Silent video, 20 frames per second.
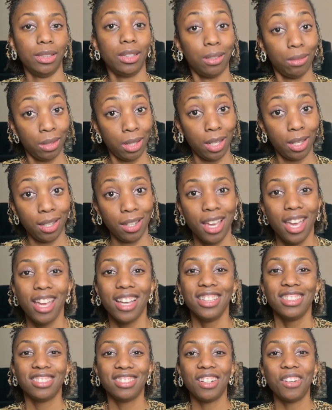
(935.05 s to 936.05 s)
Okay,
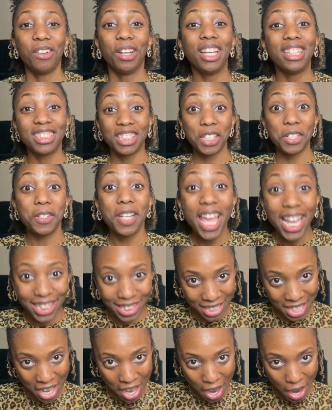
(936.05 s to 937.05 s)
so until
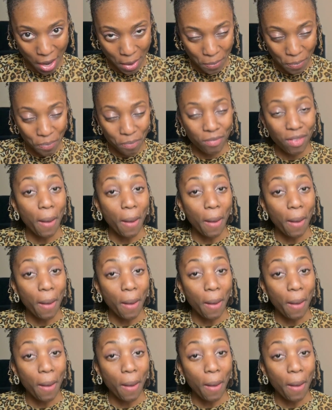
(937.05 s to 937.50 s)
next time,